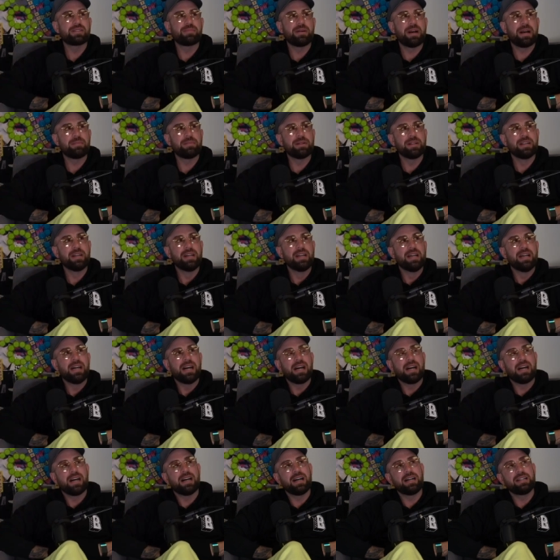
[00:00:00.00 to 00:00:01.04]
popping. Yeah.
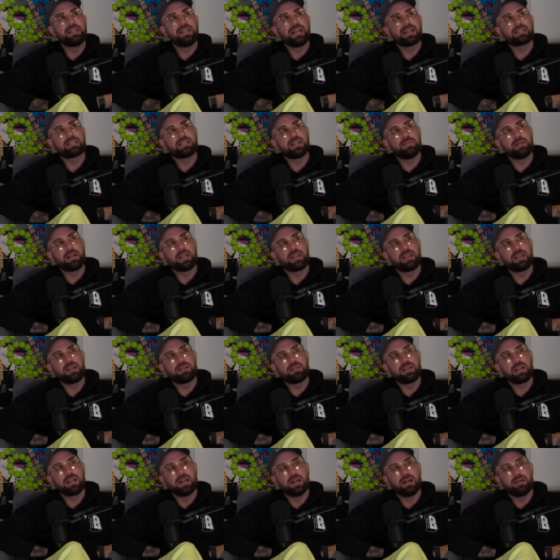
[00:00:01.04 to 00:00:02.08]
Uh, next up,
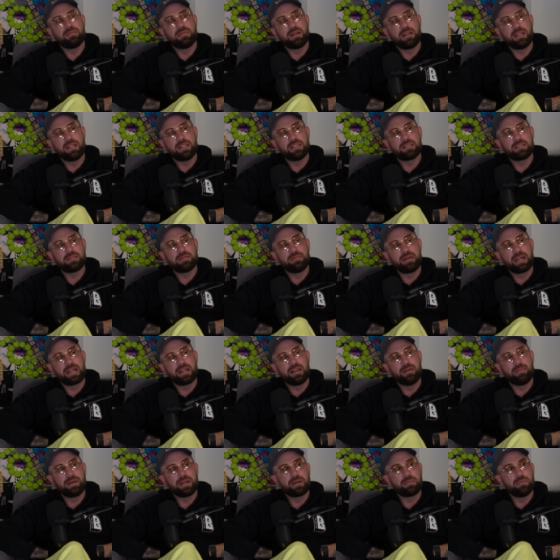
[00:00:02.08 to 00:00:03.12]
Ethereum is
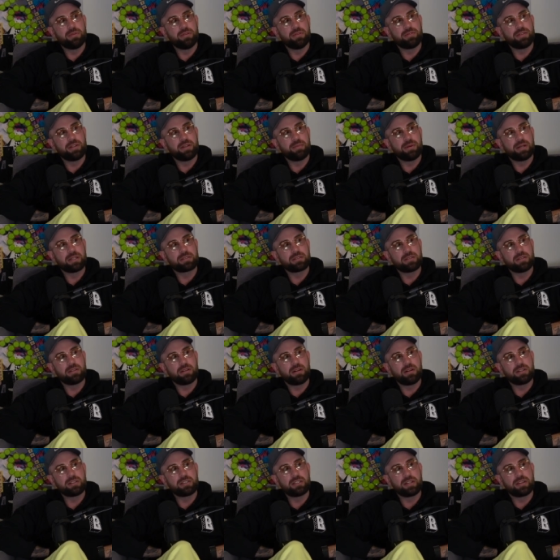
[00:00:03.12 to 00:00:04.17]
making a big move. They're about to
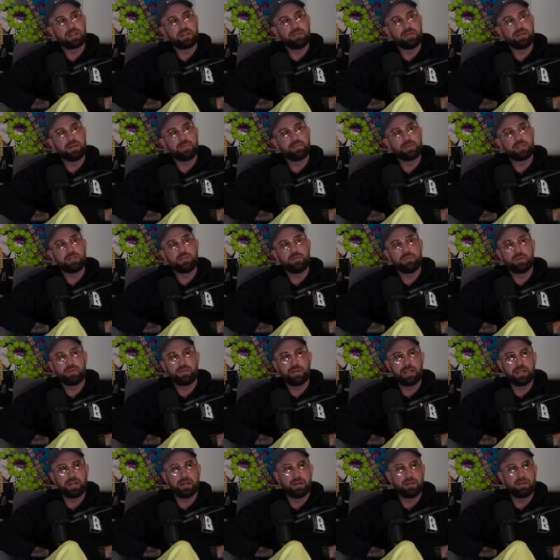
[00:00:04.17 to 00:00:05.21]
launch Ethereum
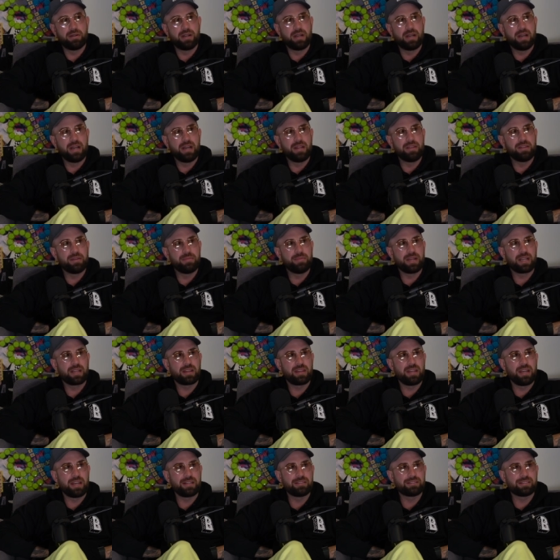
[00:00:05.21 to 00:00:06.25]
2.0, yep. and the big
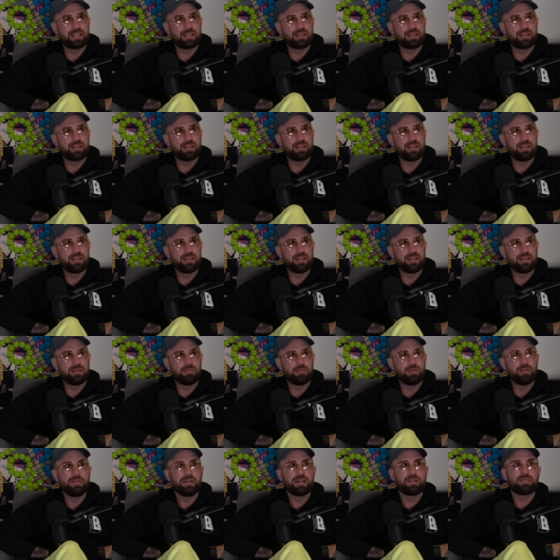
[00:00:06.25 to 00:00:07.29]
thing is that they're
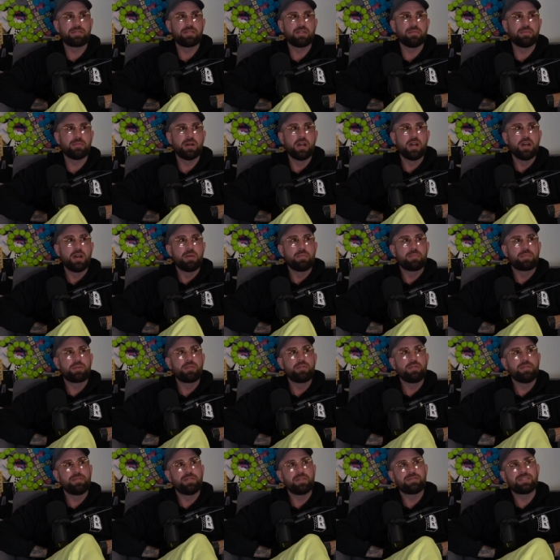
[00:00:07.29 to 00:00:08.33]
moving from
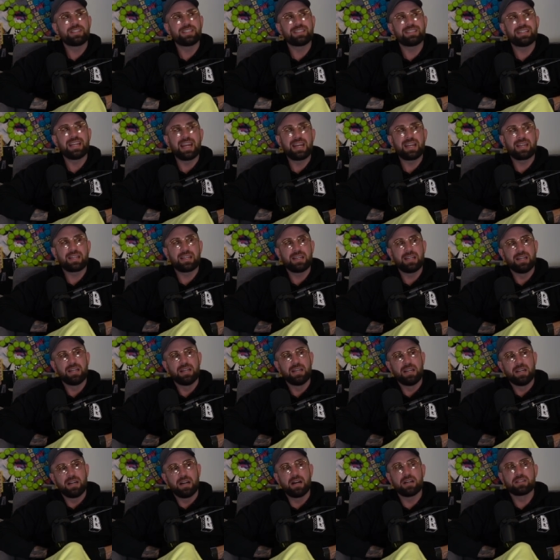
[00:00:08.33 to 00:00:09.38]
proof of stake.
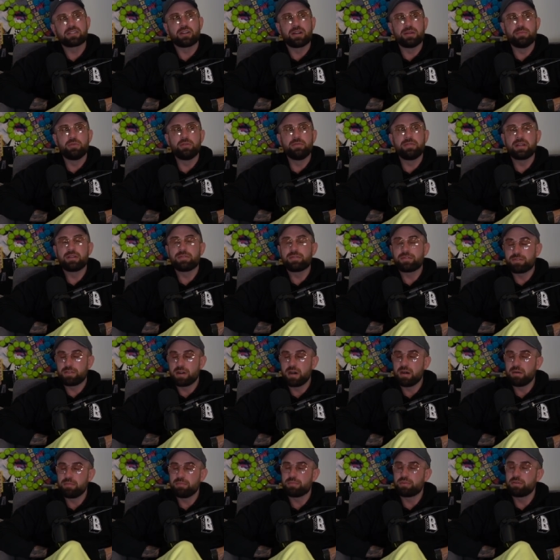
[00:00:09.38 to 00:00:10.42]
Uh, sorry, moving
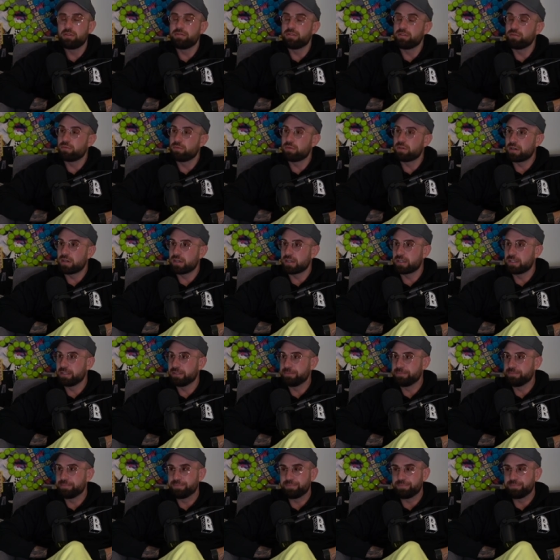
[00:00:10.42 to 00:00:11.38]
from proof of work.